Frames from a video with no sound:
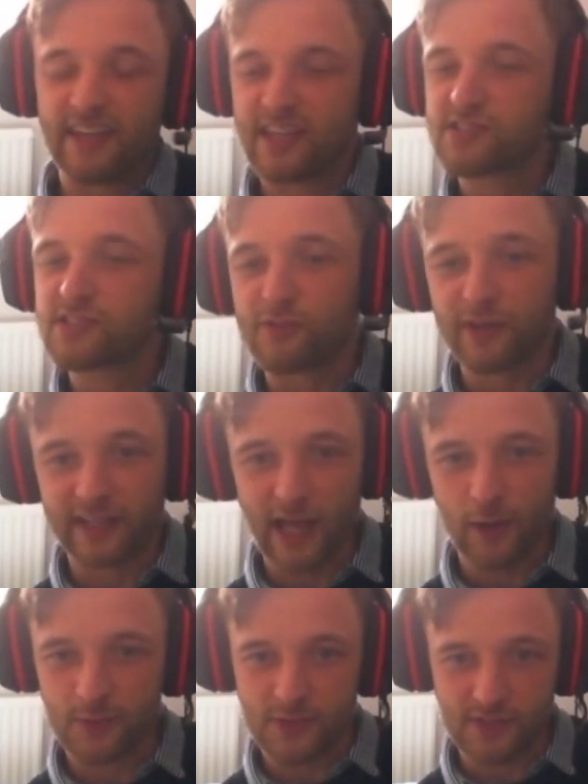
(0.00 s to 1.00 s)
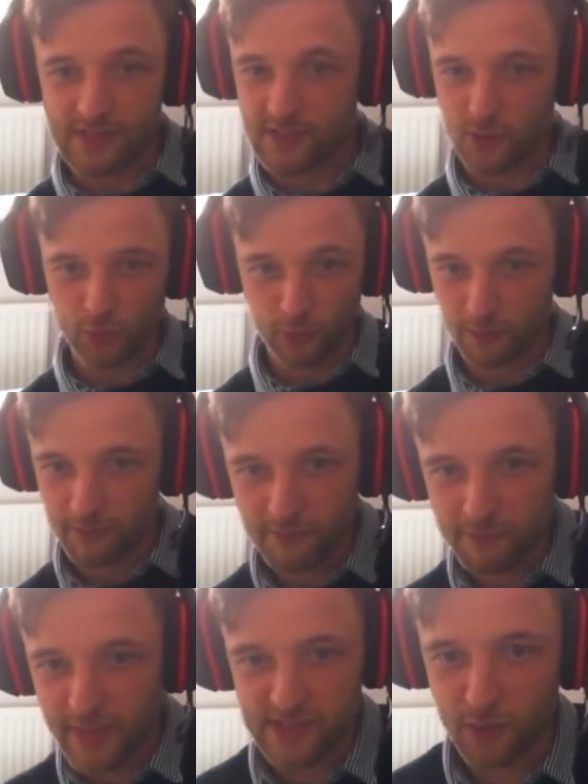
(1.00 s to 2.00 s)
different accounts because it's all
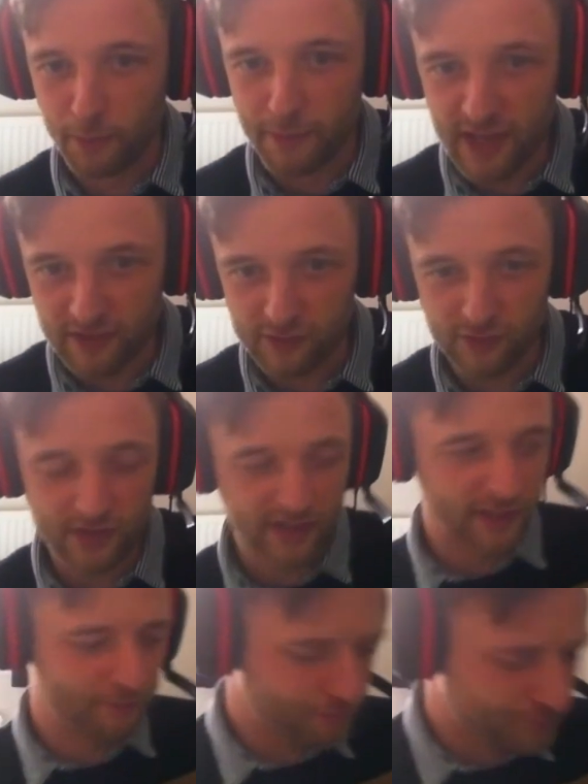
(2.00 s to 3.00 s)
based on myth, really.